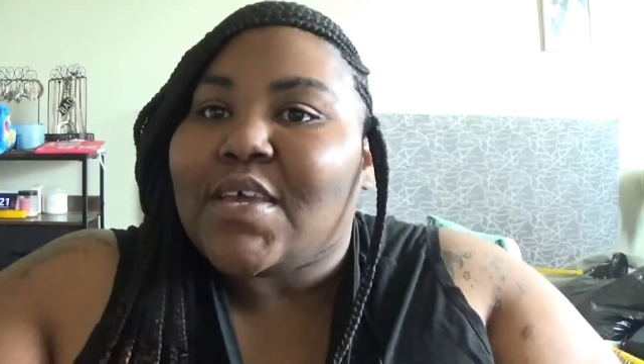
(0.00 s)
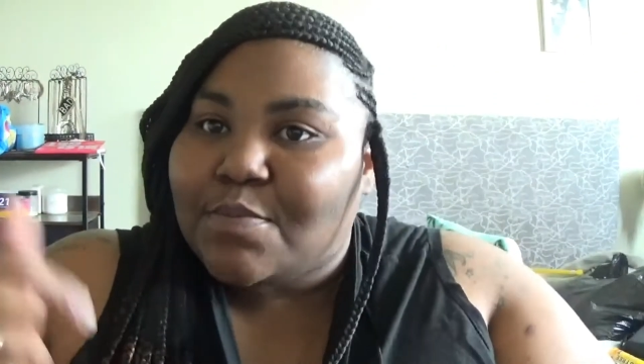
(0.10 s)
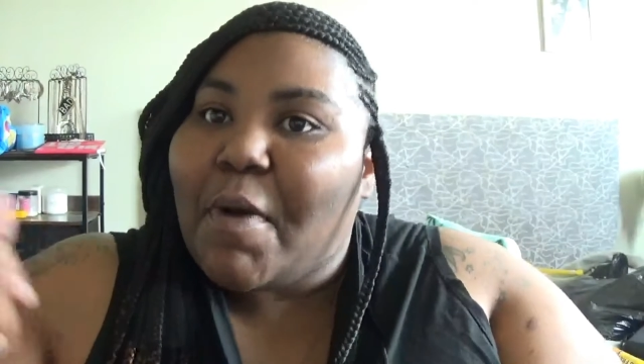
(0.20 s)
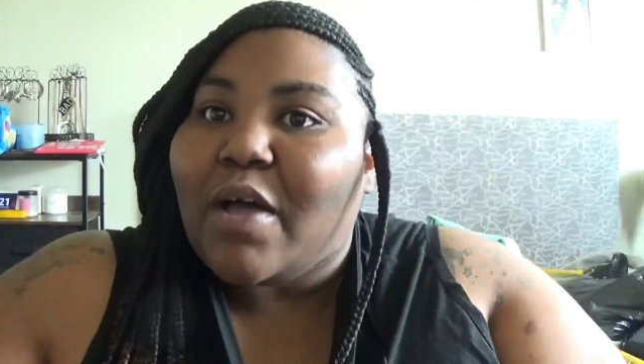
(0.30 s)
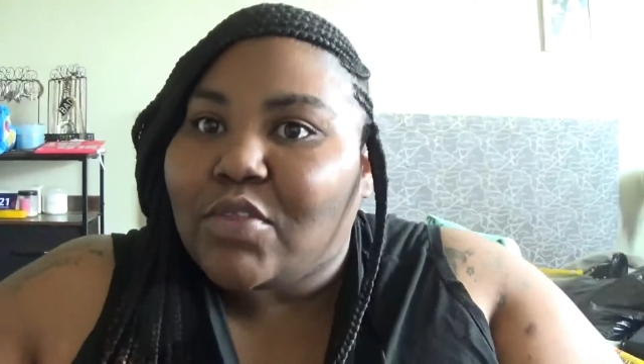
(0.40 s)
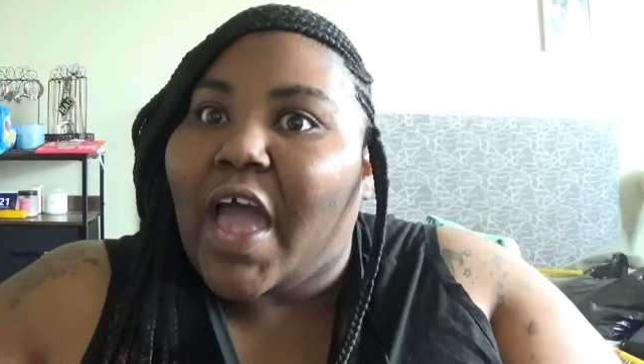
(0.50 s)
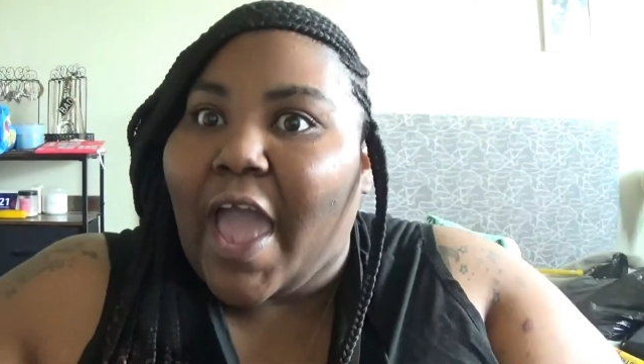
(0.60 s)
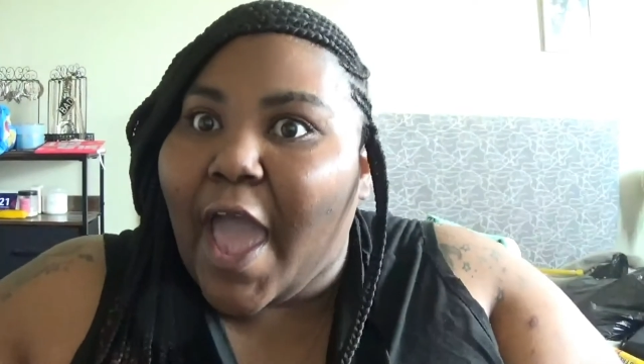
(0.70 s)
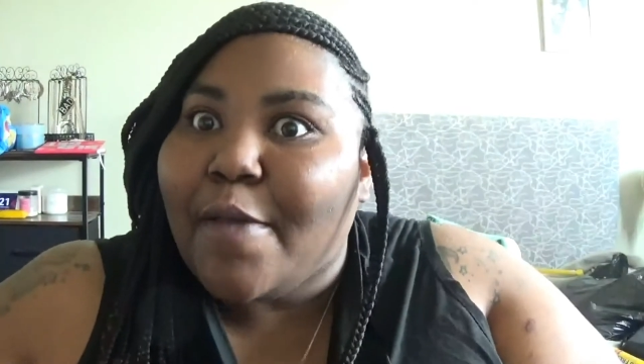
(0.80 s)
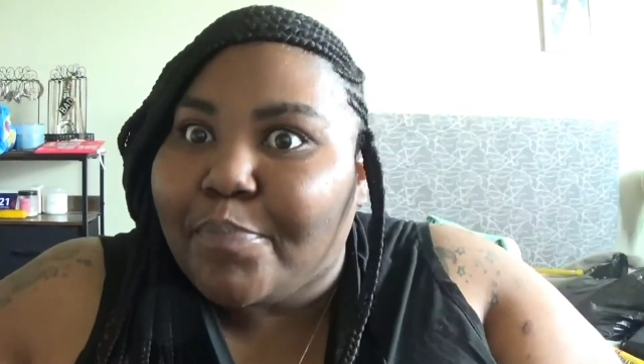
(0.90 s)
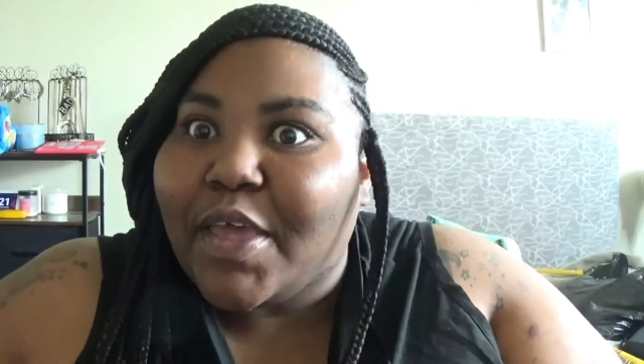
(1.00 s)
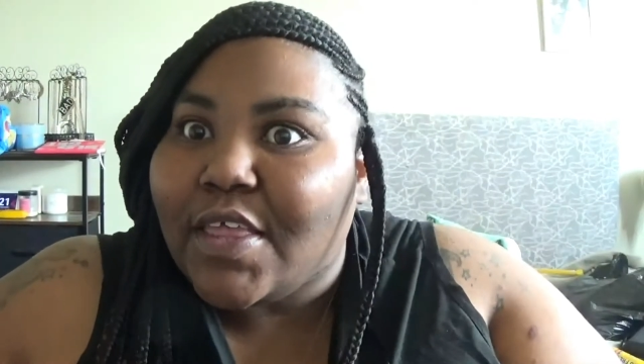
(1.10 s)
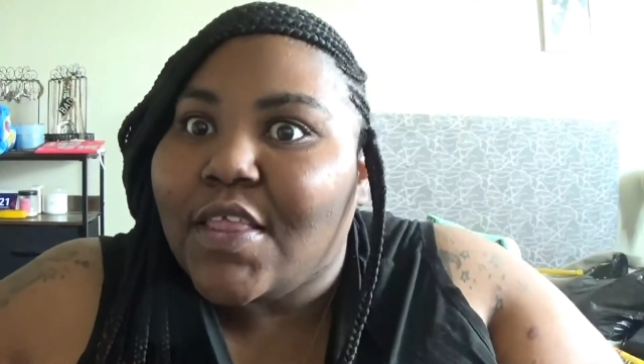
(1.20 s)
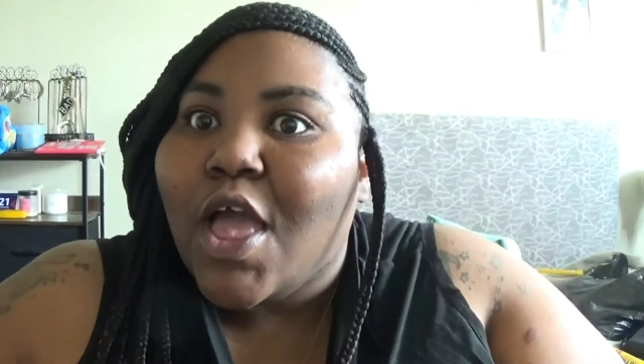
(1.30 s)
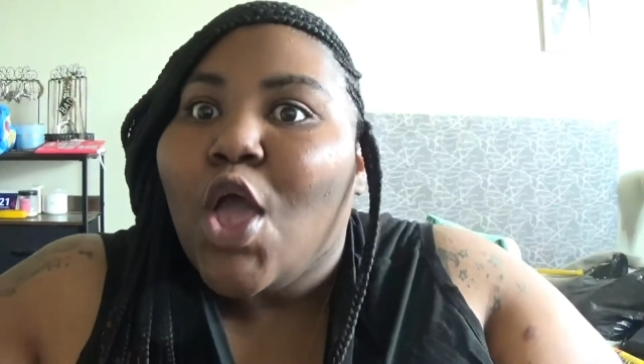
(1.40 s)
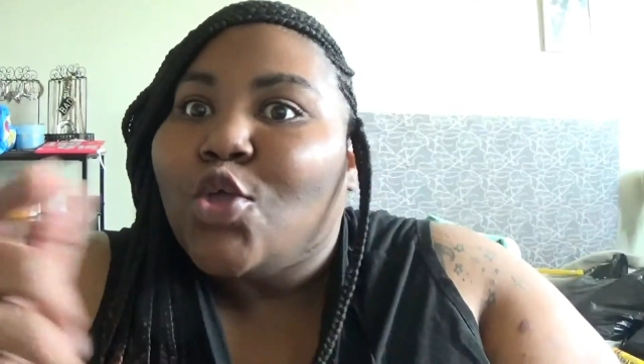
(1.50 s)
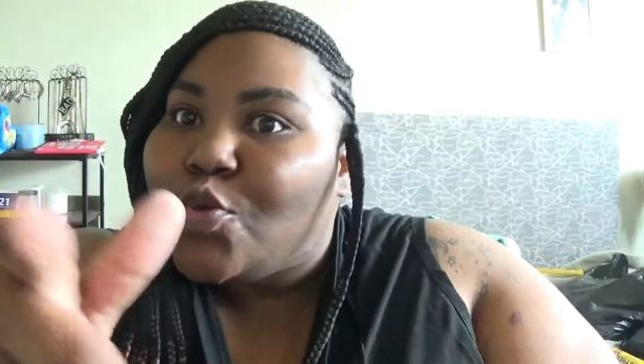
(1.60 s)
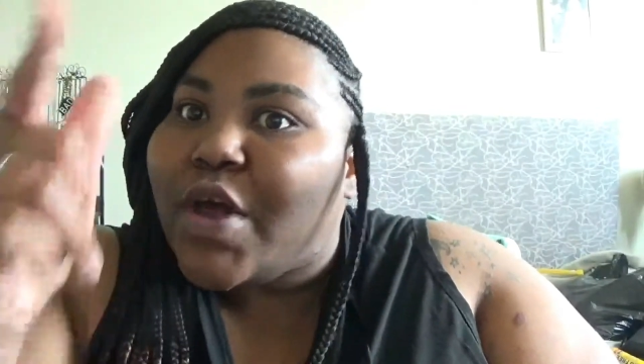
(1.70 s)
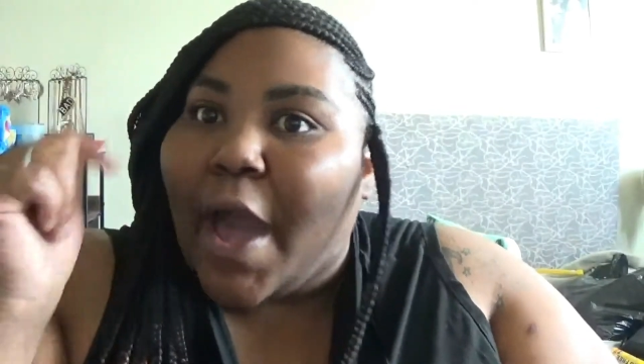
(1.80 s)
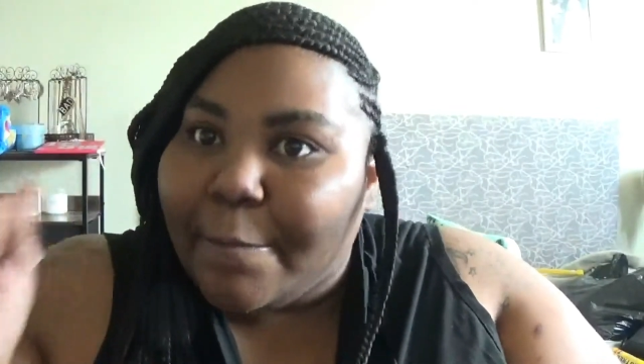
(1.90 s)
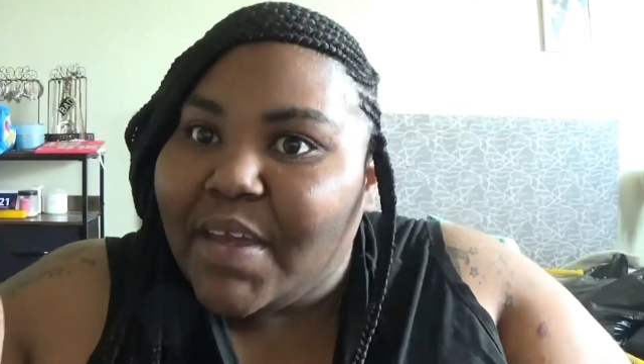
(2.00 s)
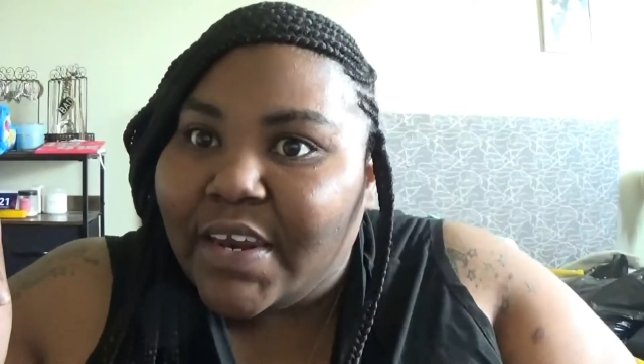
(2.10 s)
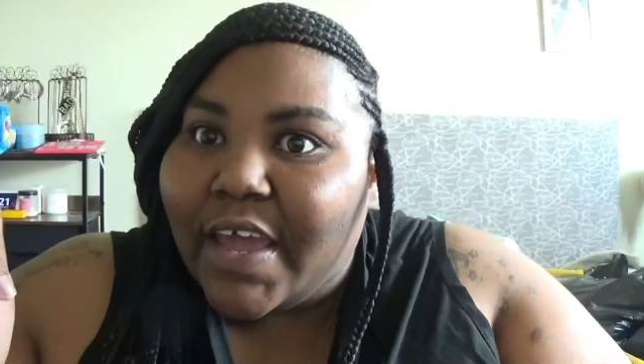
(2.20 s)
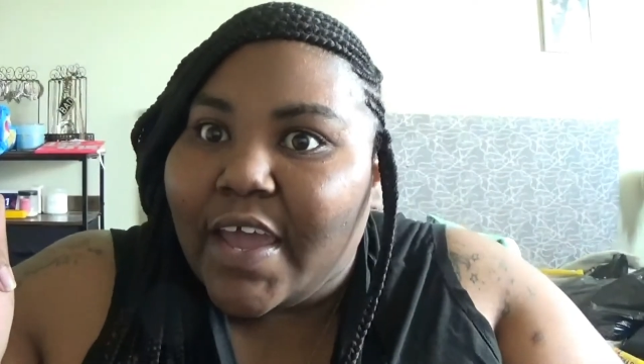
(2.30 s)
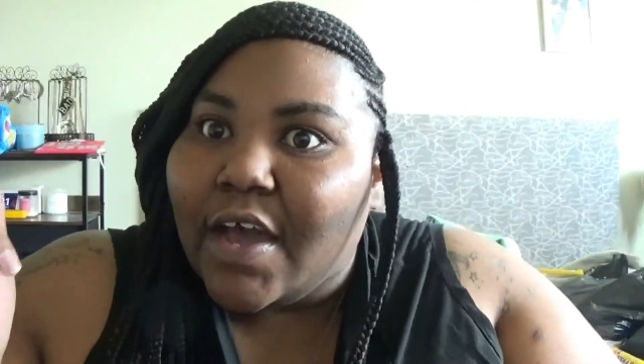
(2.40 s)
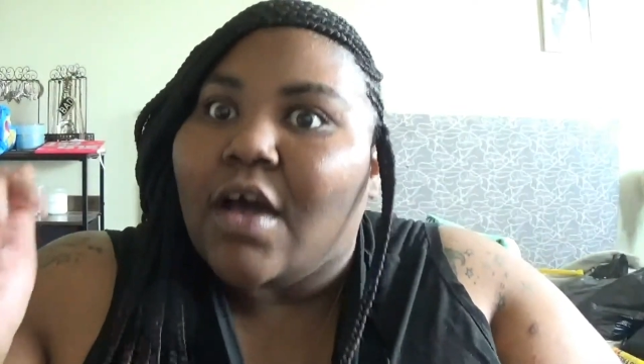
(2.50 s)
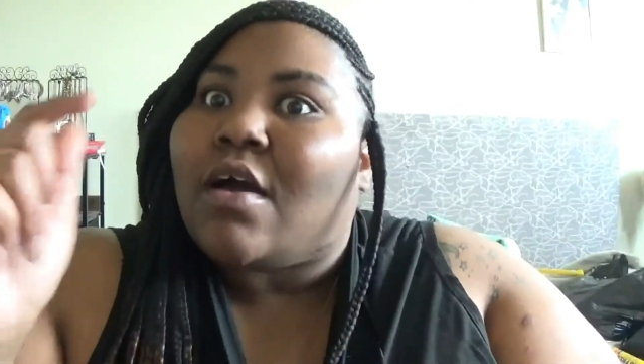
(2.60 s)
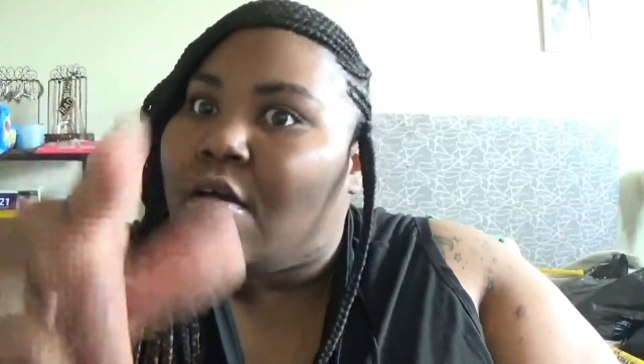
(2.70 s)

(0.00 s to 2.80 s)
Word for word: is about to happen. You gotta be there.